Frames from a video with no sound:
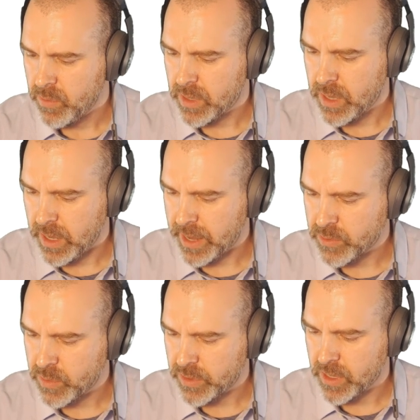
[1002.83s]
We'll call, I
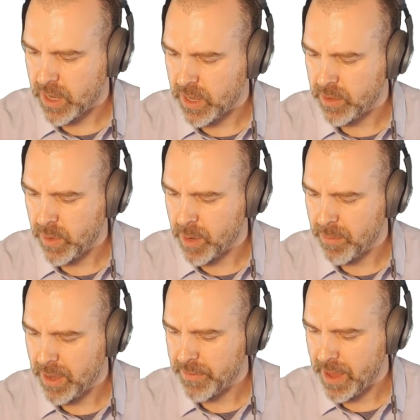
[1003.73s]
guess we should call the one
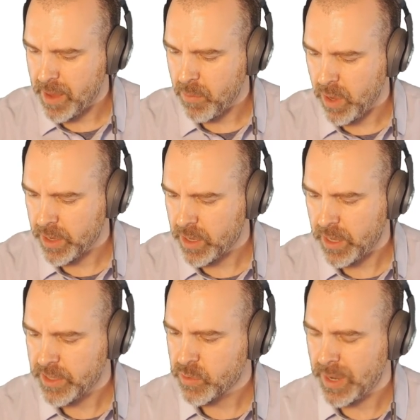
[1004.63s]
above m1,
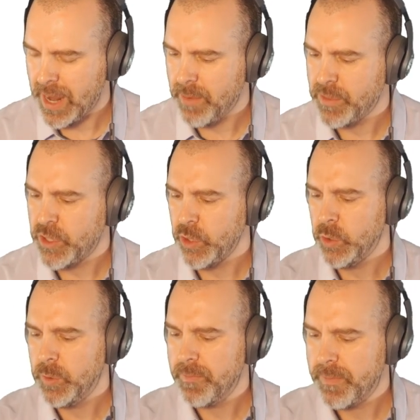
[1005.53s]
call this one
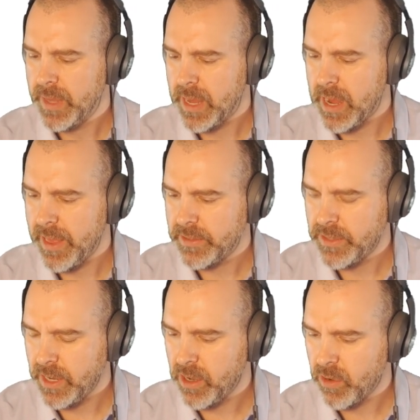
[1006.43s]
m2.
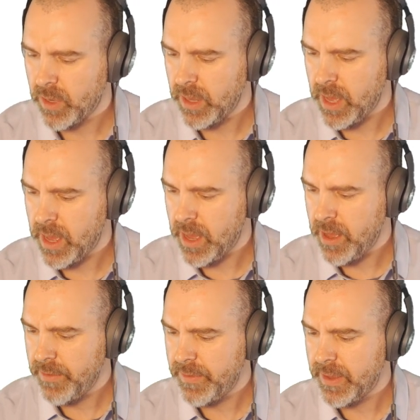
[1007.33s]
That's the integral
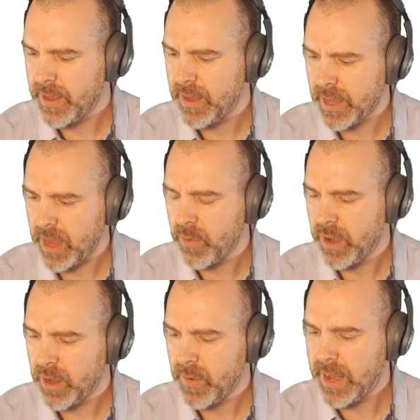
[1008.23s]
of, again,
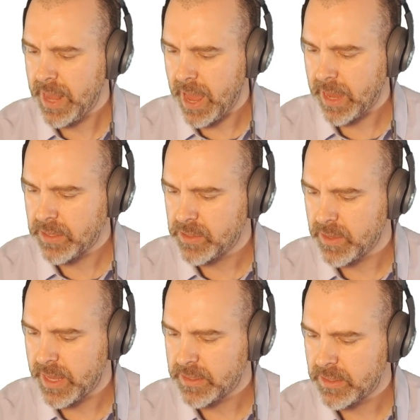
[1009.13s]
we're integrating x,
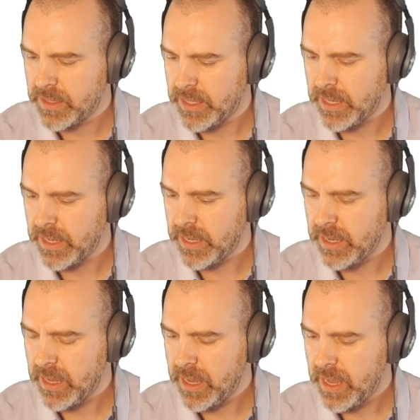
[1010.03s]
so that's
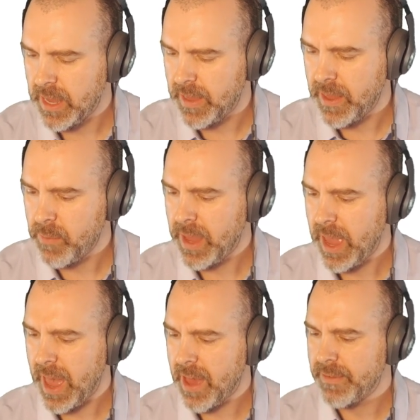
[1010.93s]
t. And then
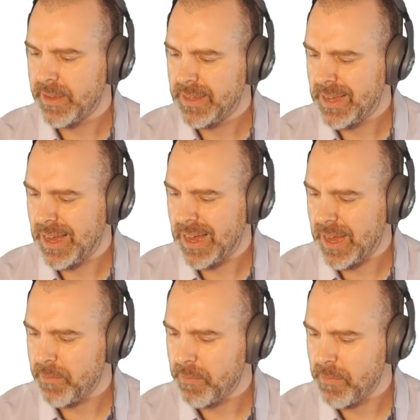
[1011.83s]
we have
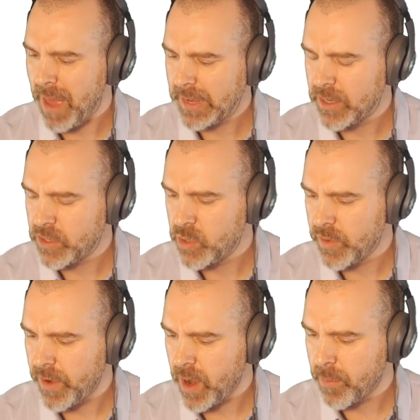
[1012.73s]
magnitude
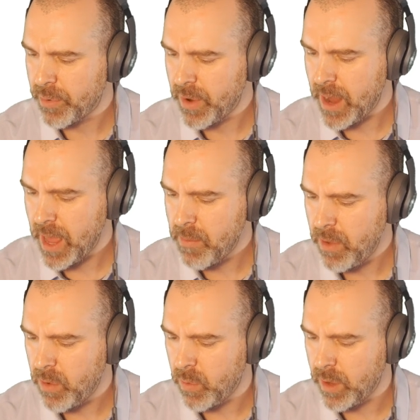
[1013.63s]
of r
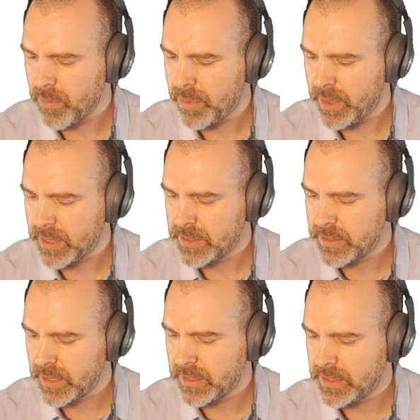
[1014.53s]
prime, 1
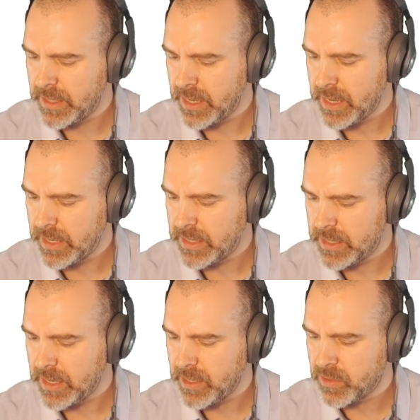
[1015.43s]
plus
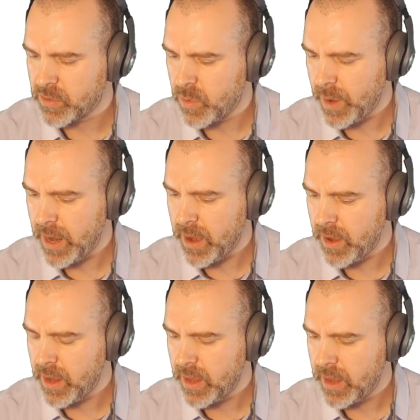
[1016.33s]
16t
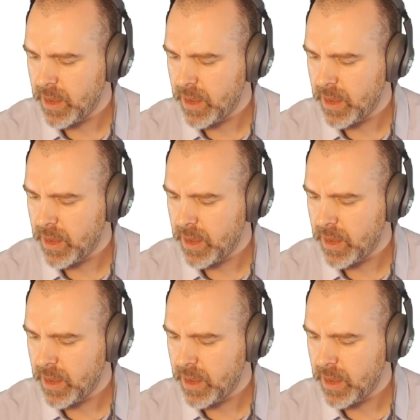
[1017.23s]
squared